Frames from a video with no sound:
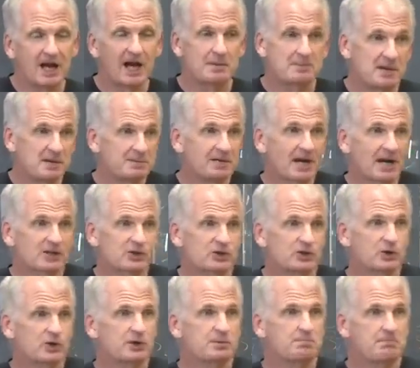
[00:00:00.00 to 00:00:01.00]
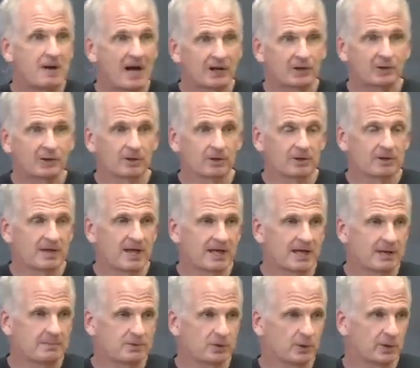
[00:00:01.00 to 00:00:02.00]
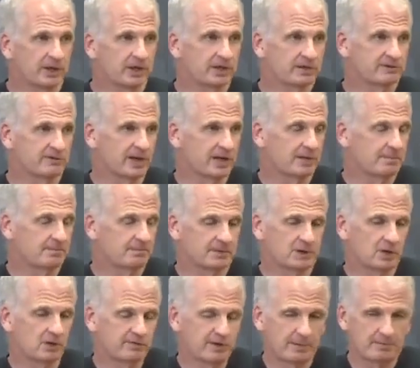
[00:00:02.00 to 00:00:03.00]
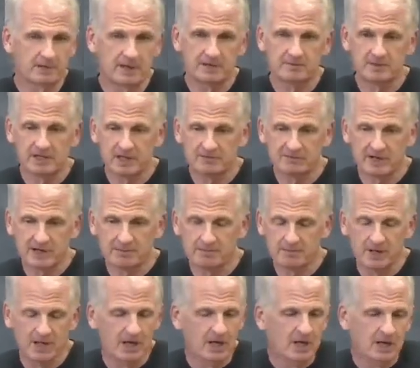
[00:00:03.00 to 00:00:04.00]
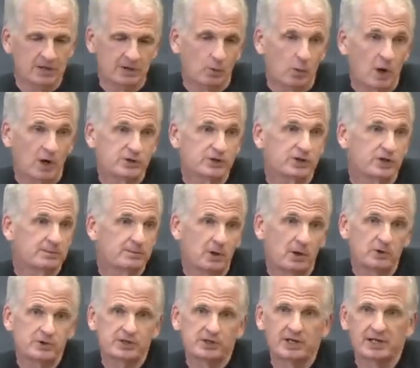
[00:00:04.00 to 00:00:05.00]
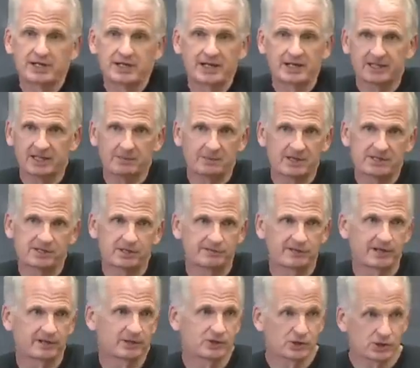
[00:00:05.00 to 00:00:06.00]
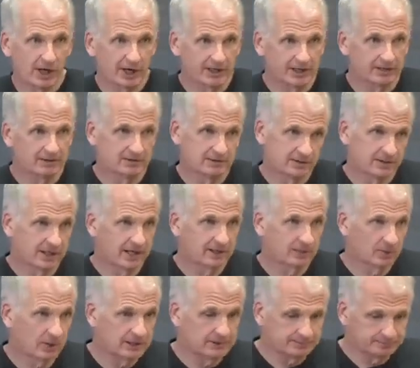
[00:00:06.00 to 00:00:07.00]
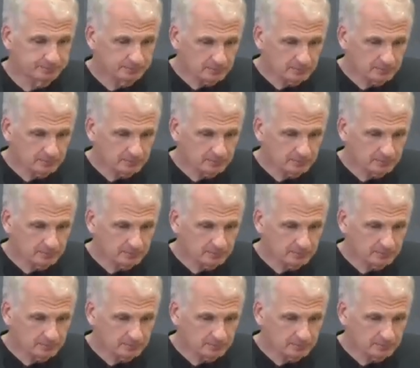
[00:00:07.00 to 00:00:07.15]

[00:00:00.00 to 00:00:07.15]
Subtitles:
I may be actually doing better than I'm doing if I'm the Washington Post and I can't get my stuff out in China today, right?